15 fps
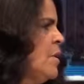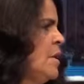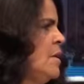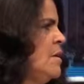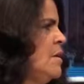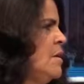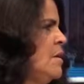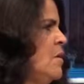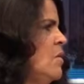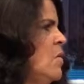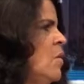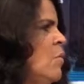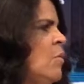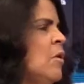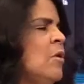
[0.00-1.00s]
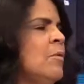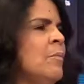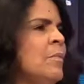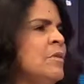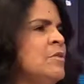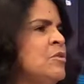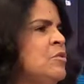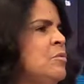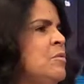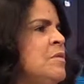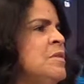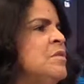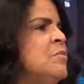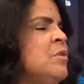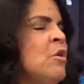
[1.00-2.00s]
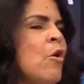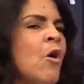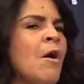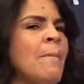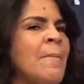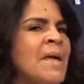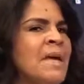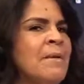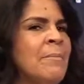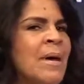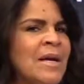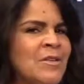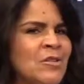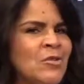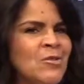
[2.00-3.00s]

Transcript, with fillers: right? Mm-hmm. Well, but the truth is, we all make bad